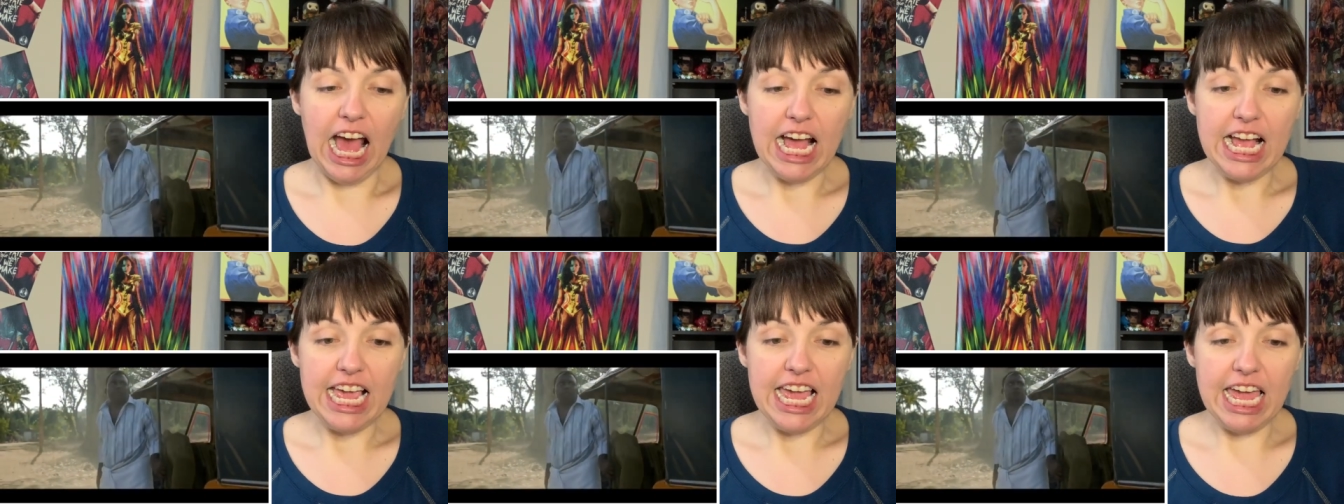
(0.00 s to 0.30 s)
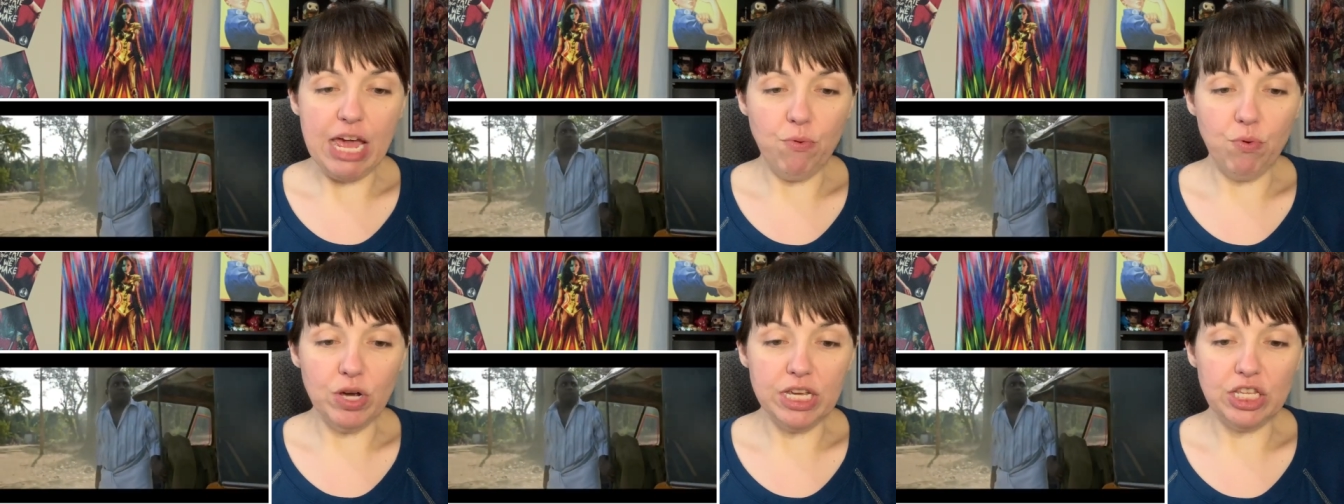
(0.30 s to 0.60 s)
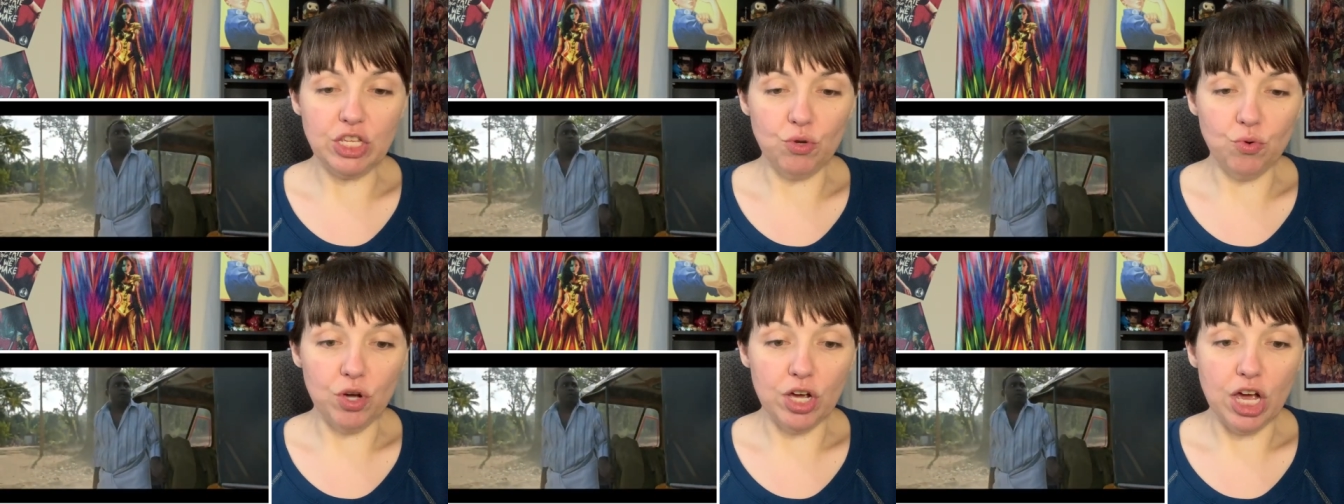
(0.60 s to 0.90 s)
He
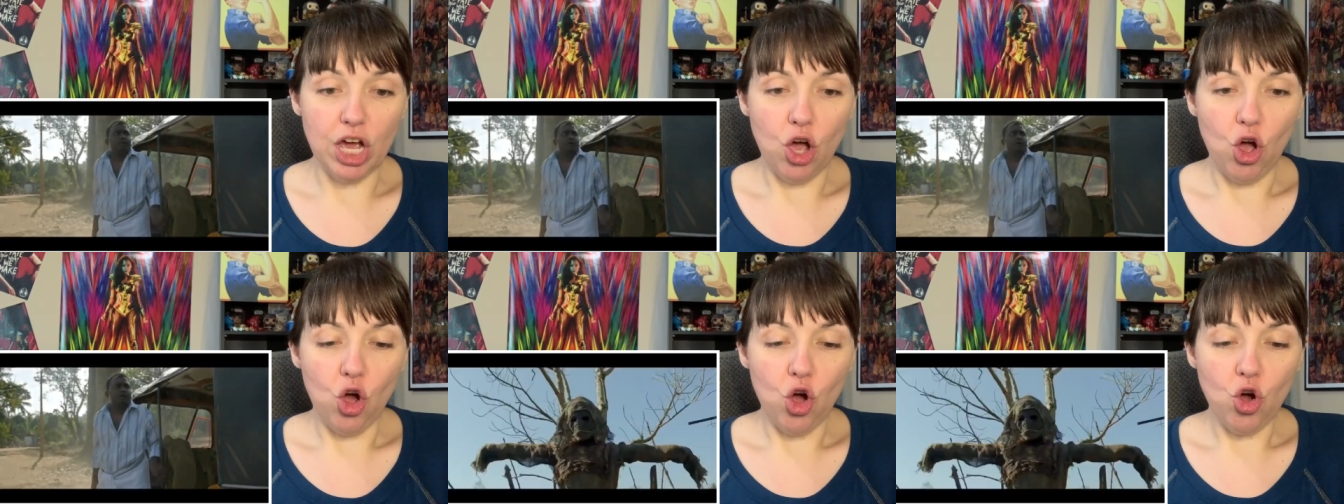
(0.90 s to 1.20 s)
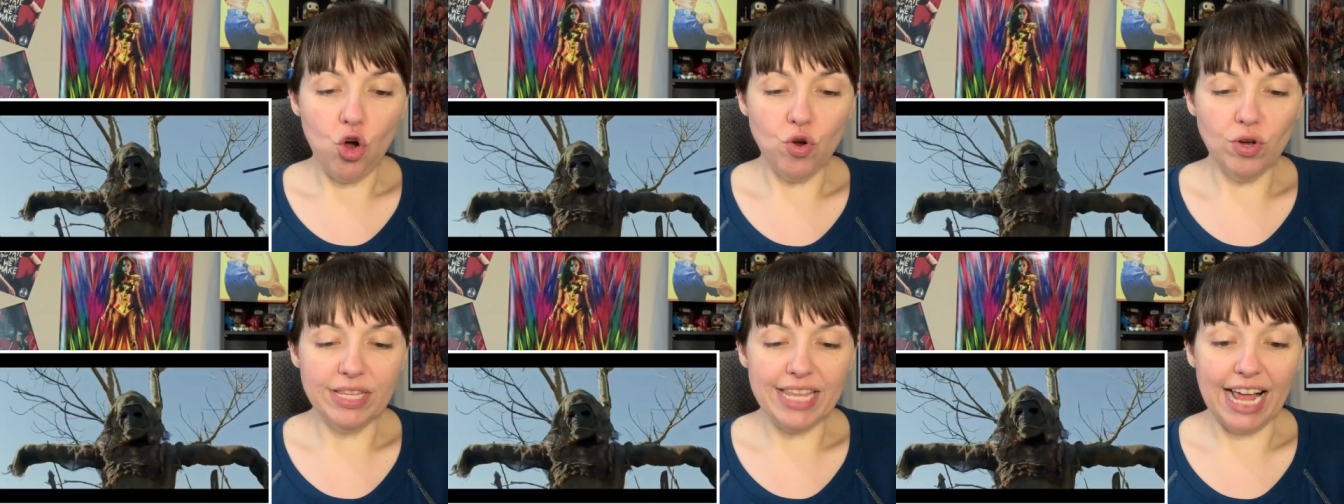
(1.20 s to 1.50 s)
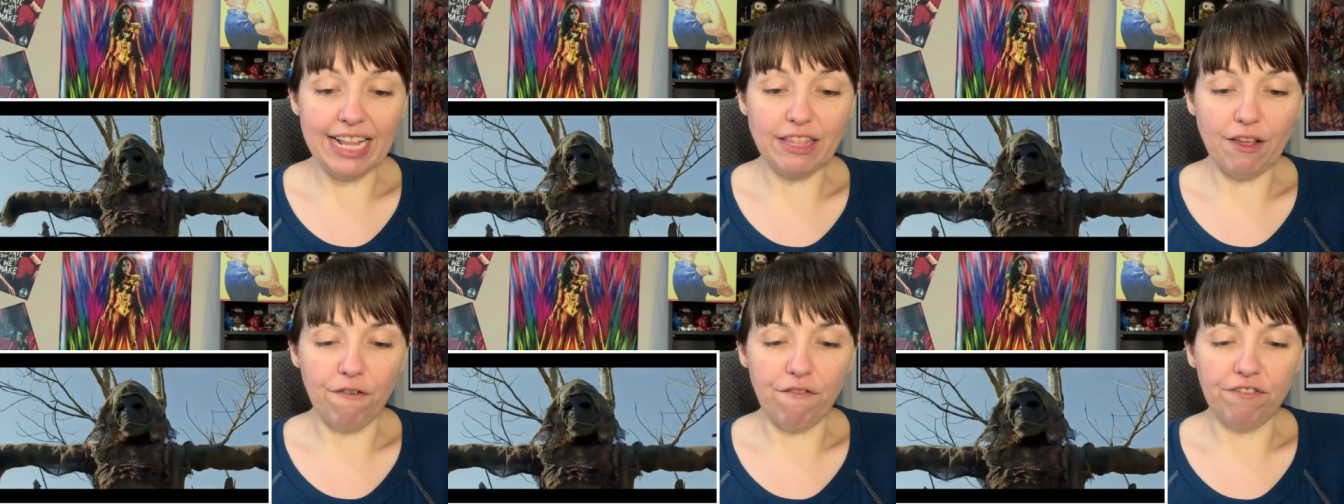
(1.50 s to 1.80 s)
was was
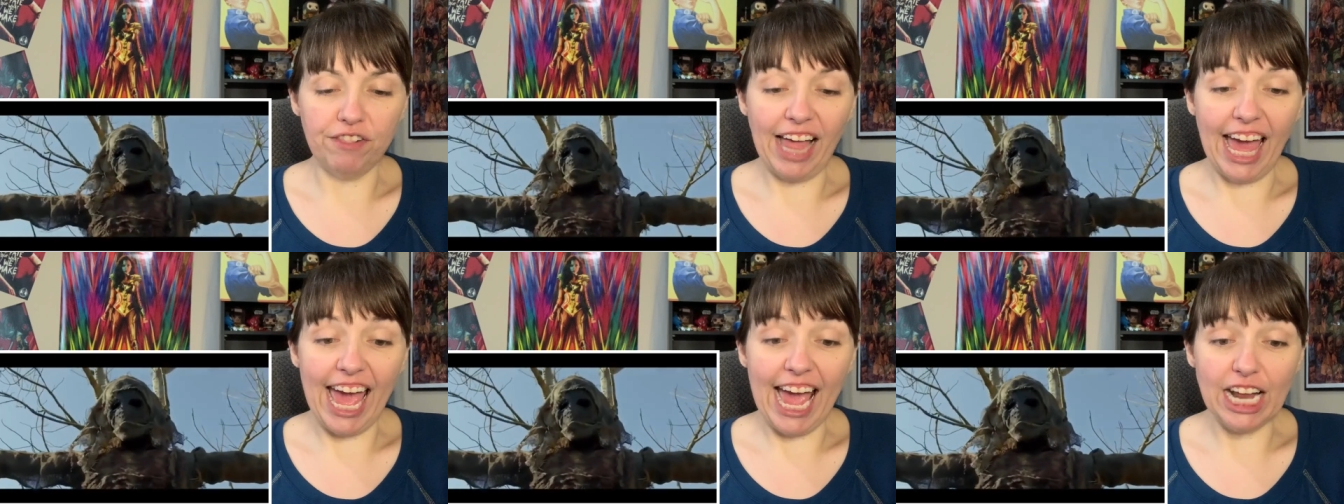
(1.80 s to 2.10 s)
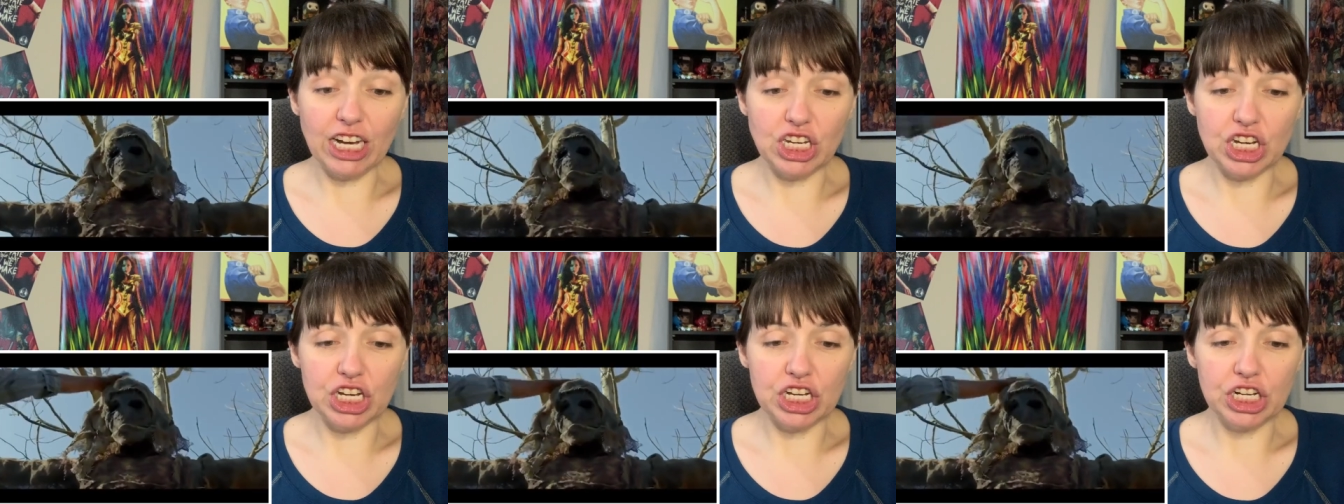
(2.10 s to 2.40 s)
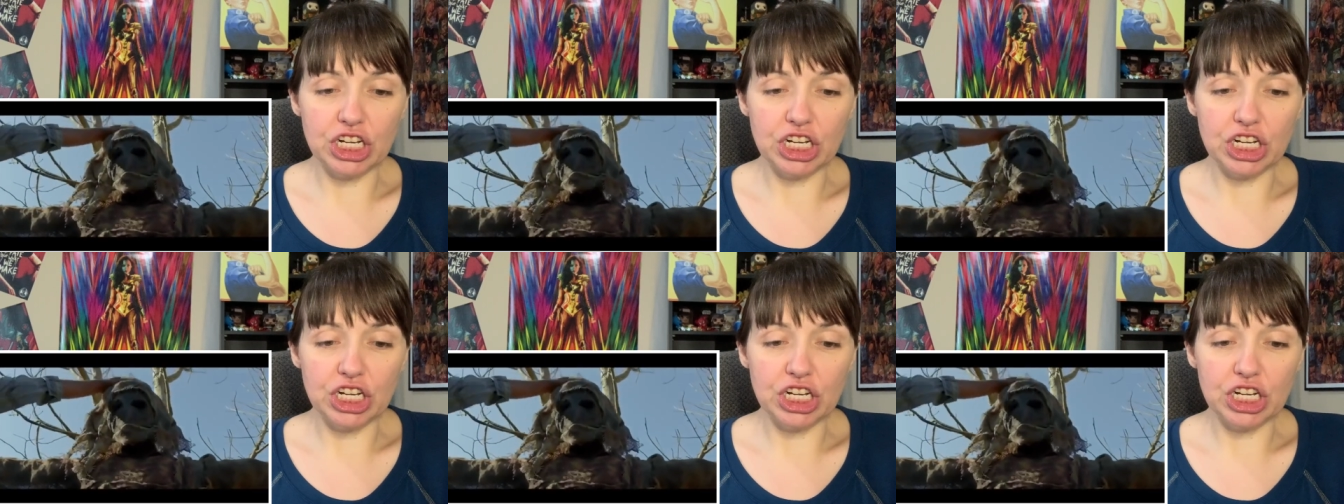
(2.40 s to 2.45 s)
that the Flash?